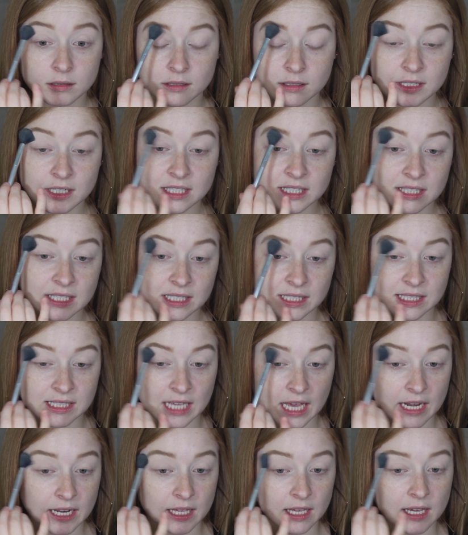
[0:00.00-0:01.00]
just to
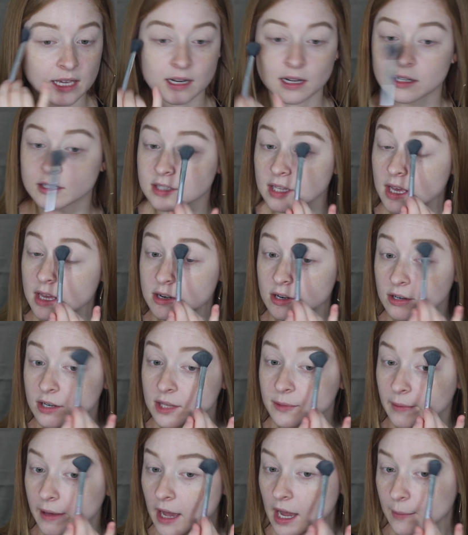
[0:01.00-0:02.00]
set it, and also
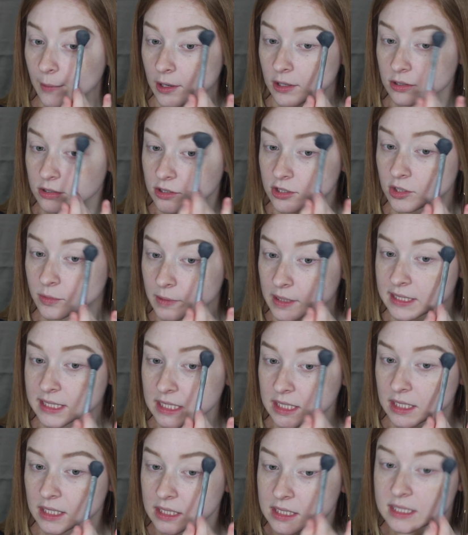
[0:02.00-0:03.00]
underneath my eyebrows too because I
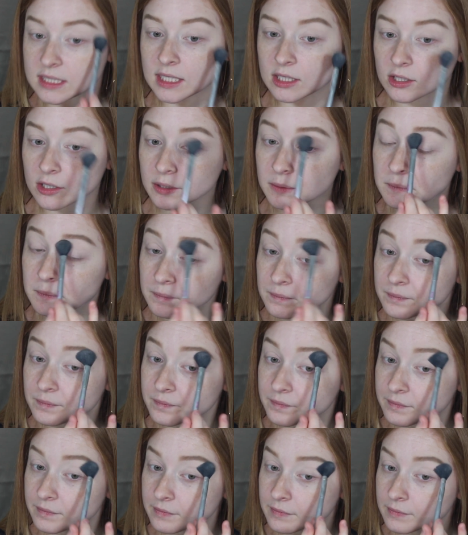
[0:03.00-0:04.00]
did concealer.
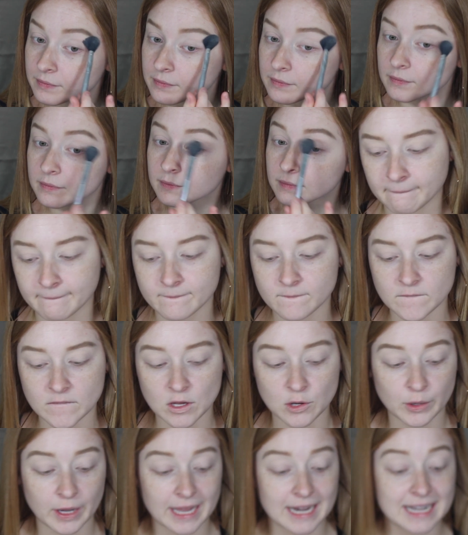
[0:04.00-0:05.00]

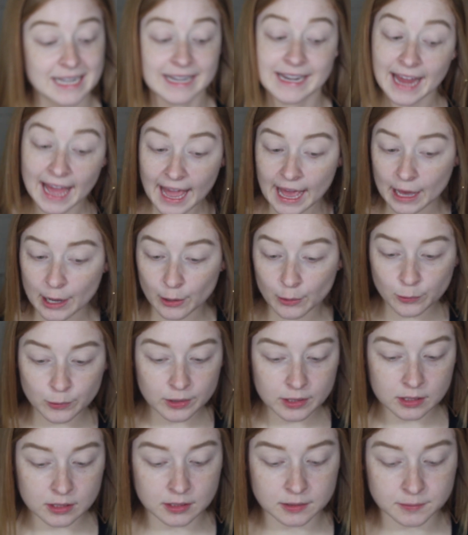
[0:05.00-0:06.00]
Okay, now